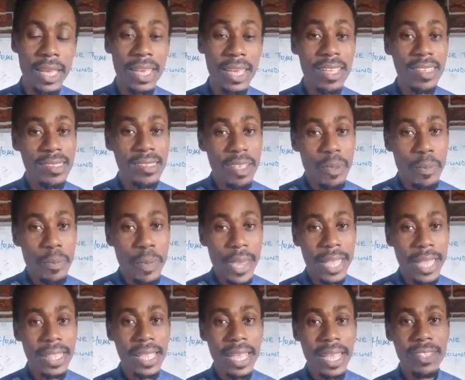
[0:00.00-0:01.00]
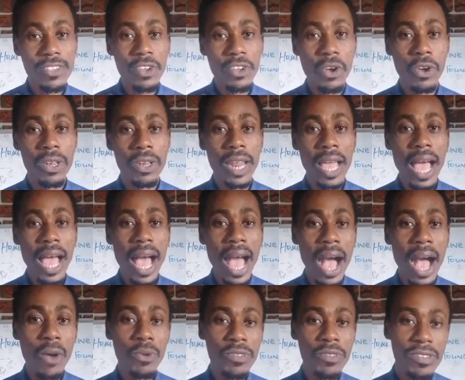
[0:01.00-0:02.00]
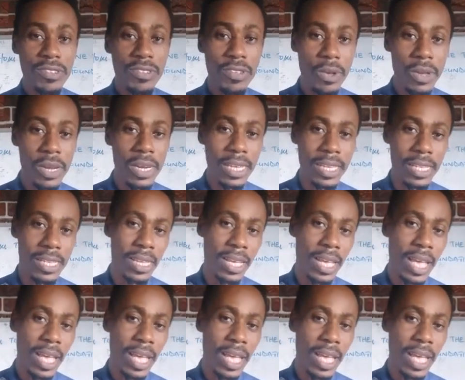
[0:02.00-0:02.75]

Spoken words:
is dependent on how solid,